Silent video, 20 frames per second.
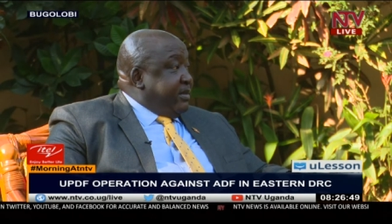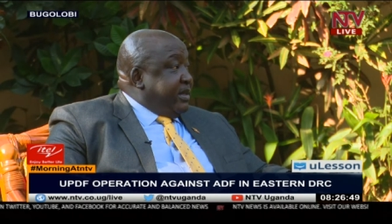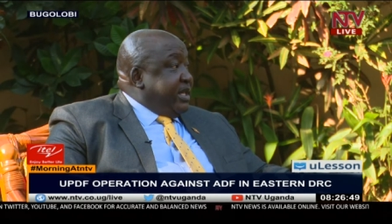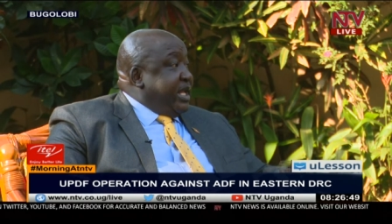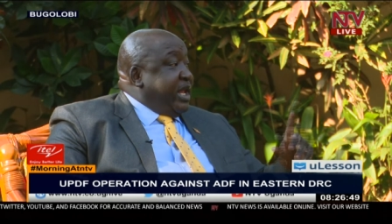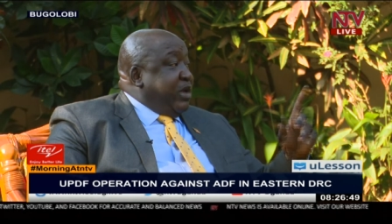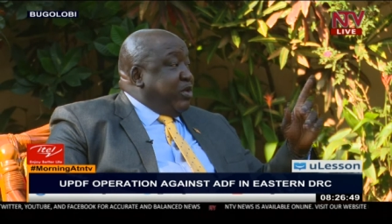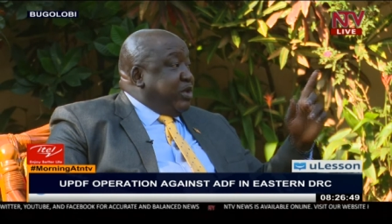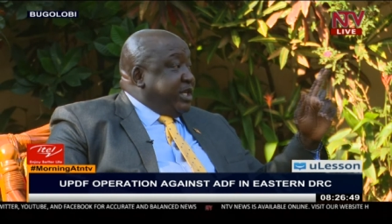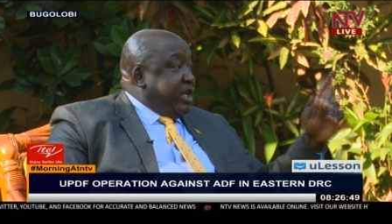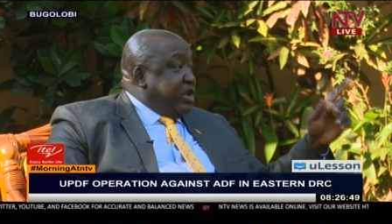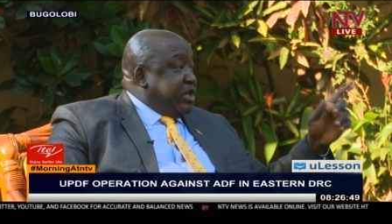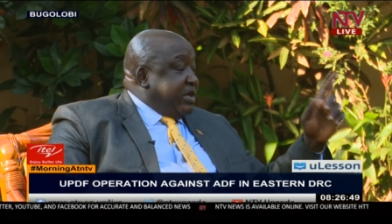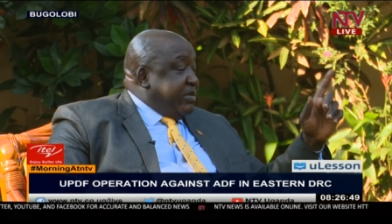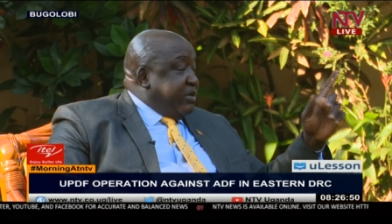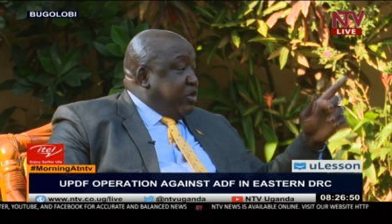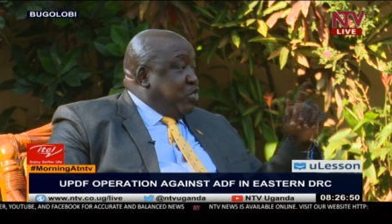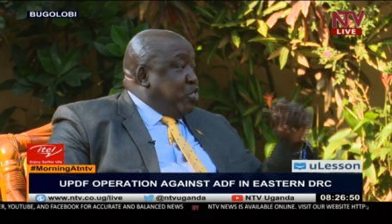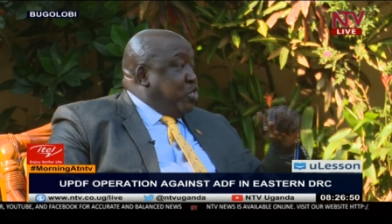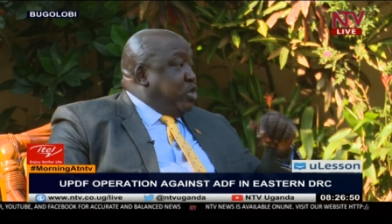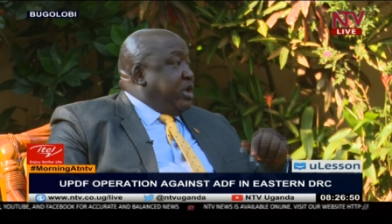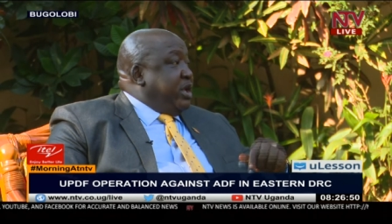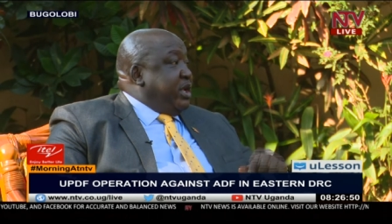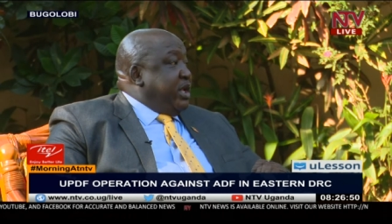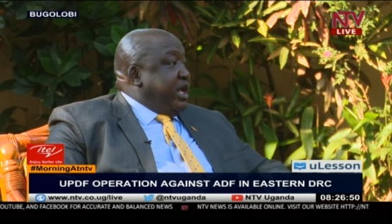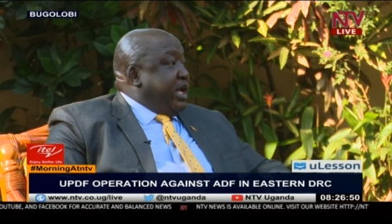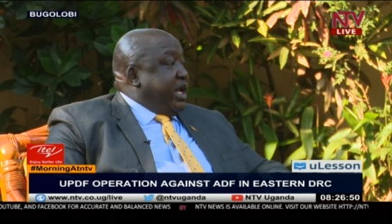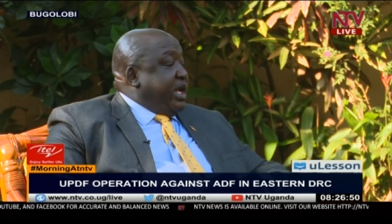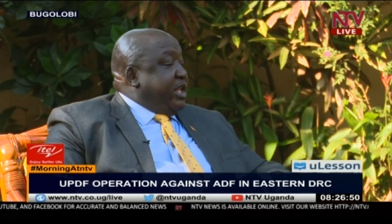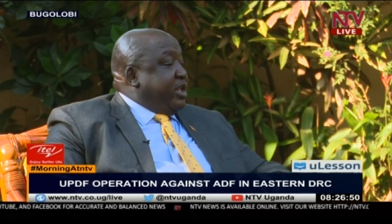Then I will tell you something good.
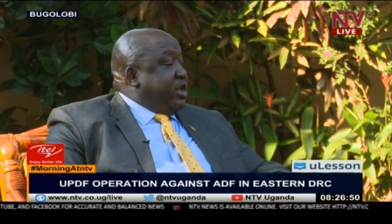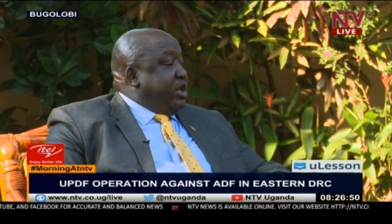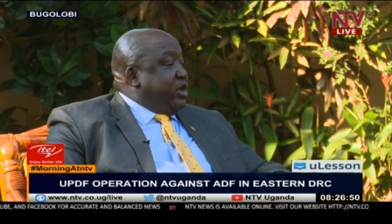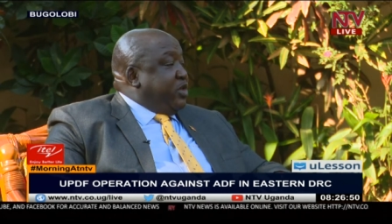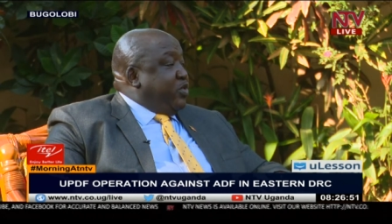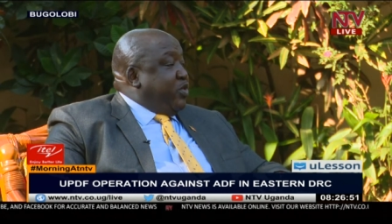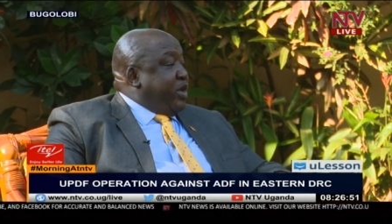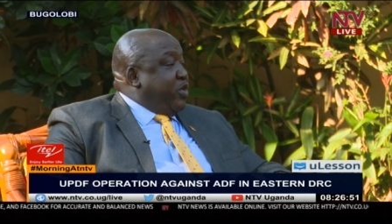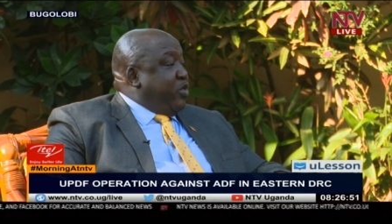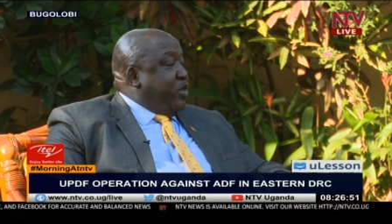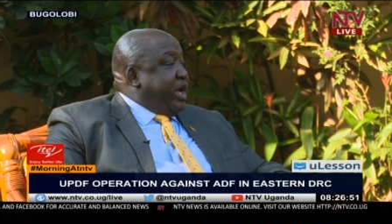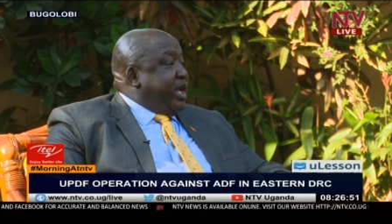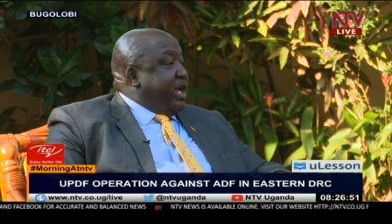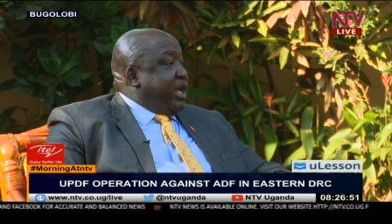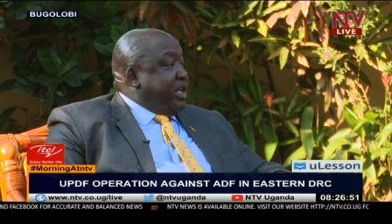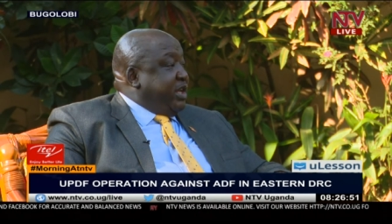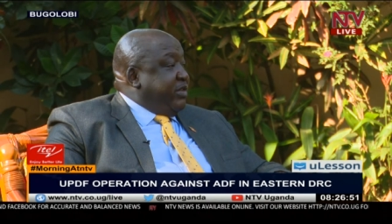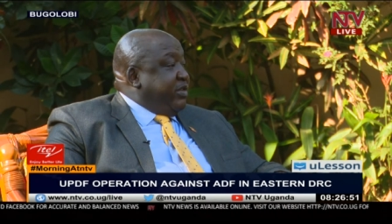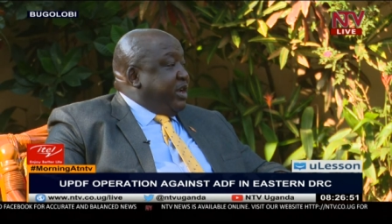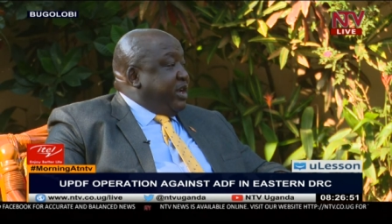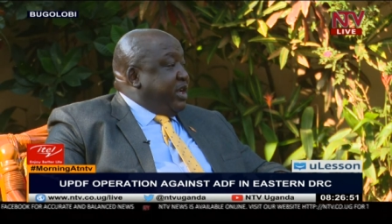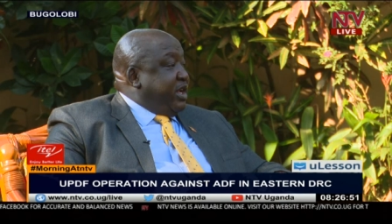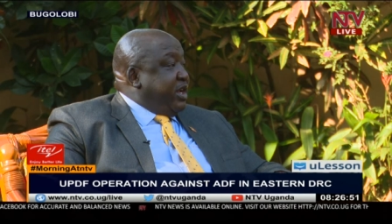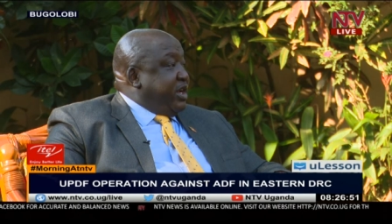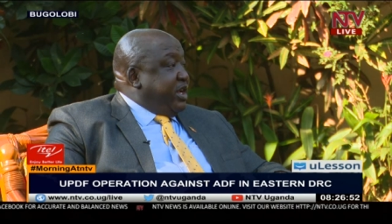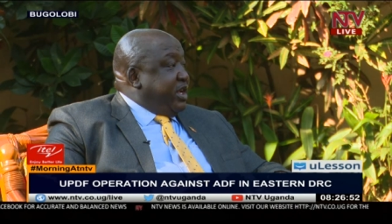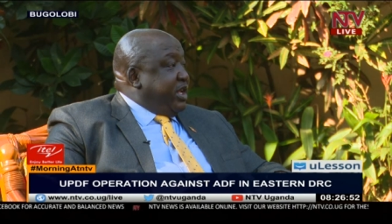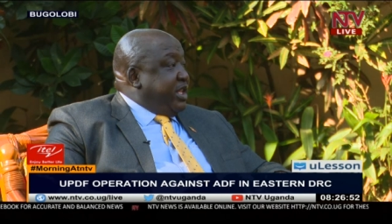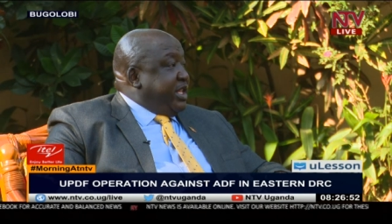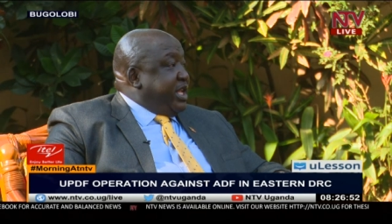Uh, why, why I'll give you
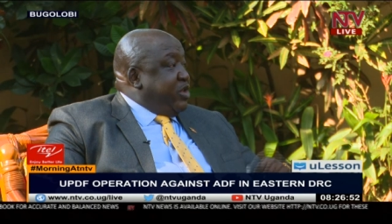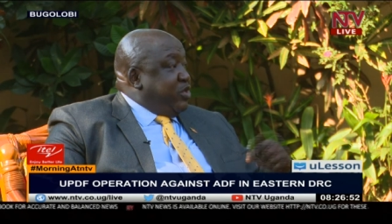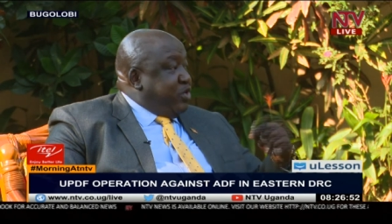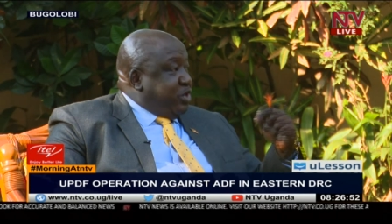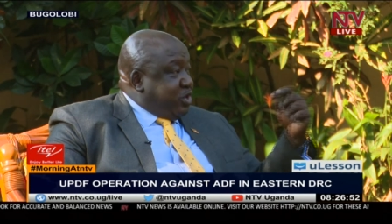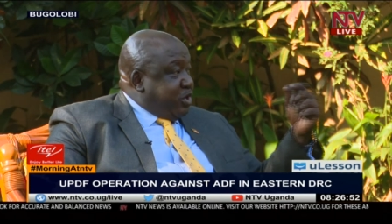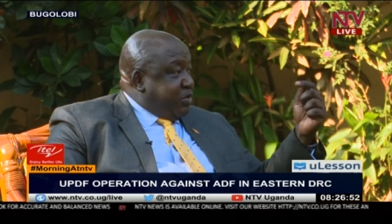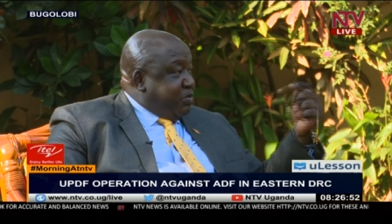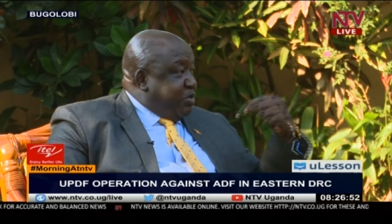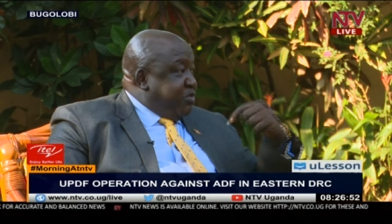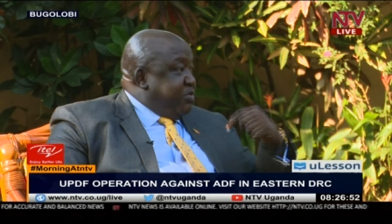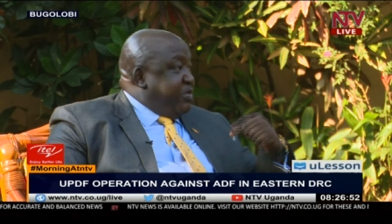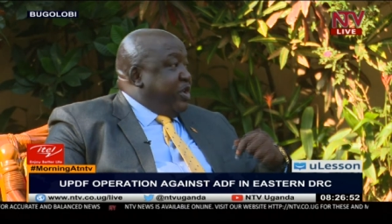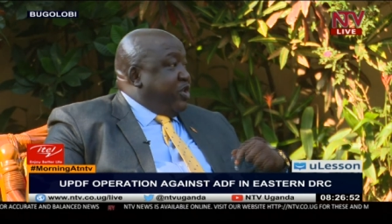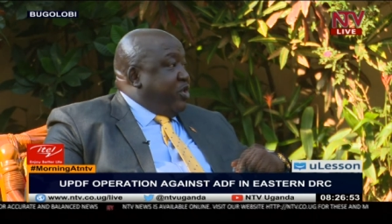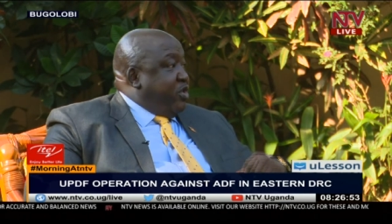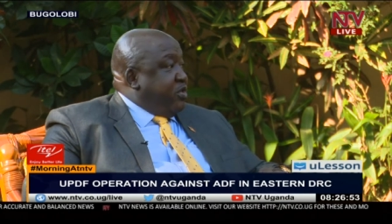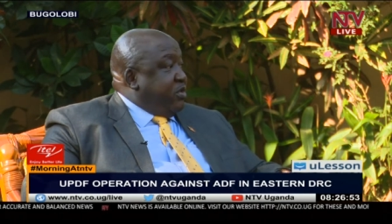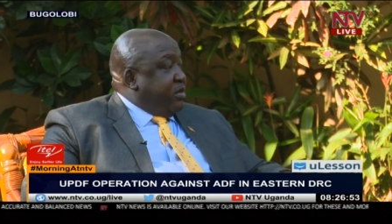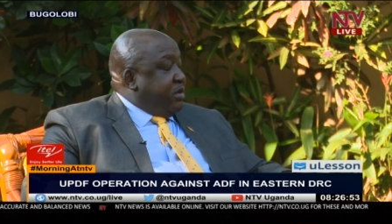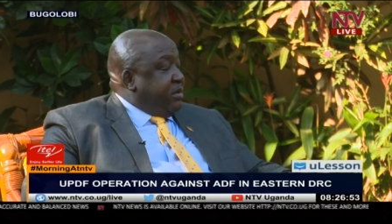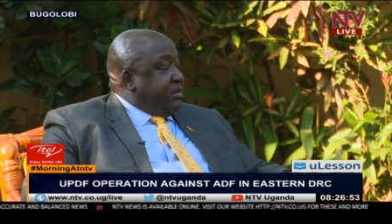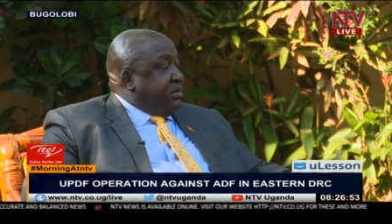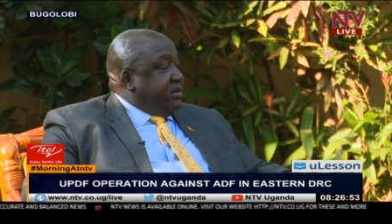a, a, then you can prove me wrong.